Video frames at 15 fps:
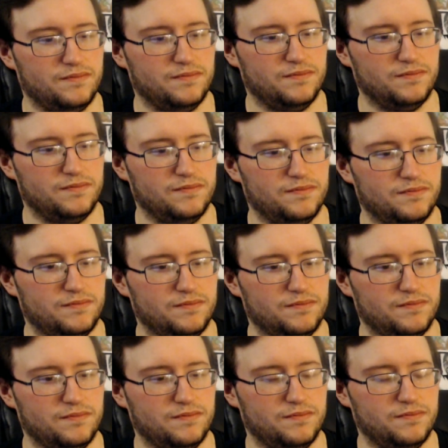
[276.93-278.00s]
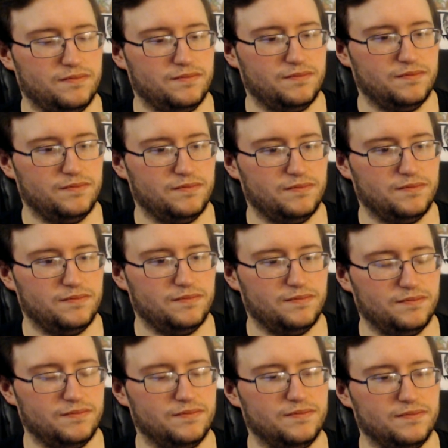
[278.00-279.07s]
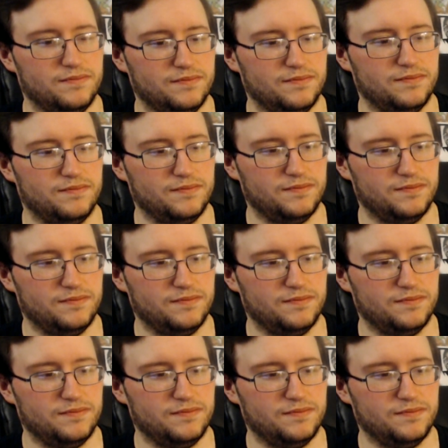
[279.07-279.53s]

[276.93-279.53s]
(silence)